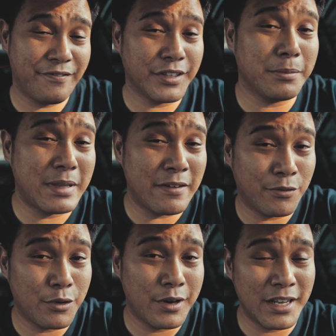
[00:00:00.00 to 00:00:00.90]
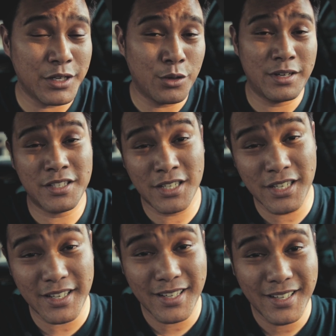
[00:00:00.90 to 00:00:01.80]
filled up that void that no one else
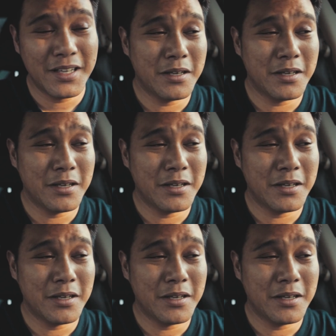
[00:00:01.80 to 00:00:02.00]
could